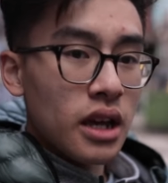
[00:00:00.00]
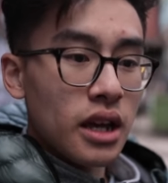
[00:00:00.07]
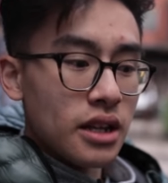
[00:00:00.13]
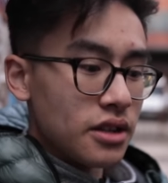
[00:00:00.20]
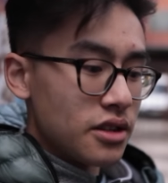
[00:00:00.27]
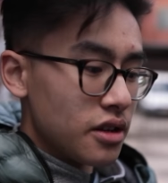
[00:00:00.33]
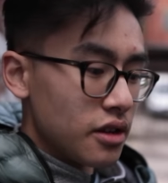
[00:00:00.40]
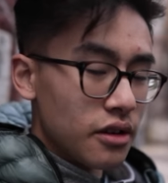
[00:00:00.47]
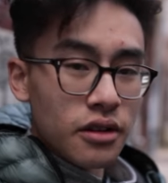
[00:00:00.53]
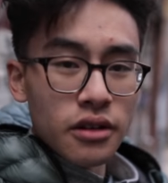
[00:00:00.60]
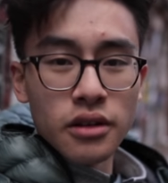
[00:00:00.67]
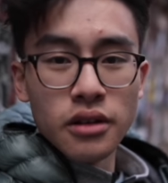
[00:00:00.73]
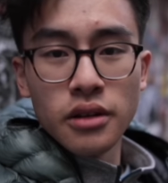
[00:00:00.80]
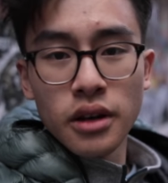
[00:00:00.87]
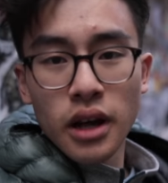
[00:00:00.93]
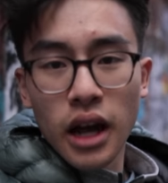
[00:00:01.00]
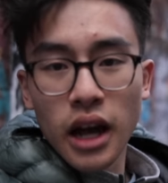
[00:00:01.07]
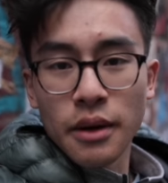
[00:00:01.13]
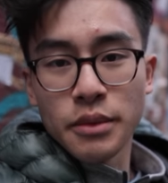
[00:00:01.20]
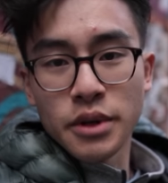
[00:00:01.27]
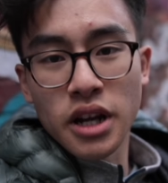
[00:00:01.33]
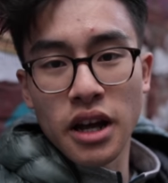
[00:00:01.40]
into
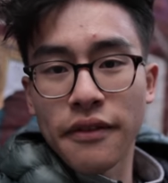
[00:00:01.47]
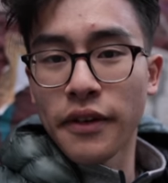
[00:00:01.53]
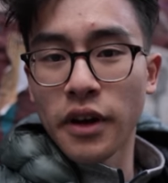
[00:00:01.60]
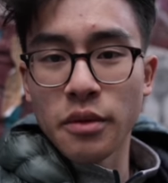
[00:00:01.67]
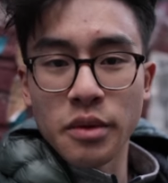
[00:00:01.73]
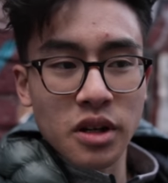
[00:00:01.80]
an iPhone,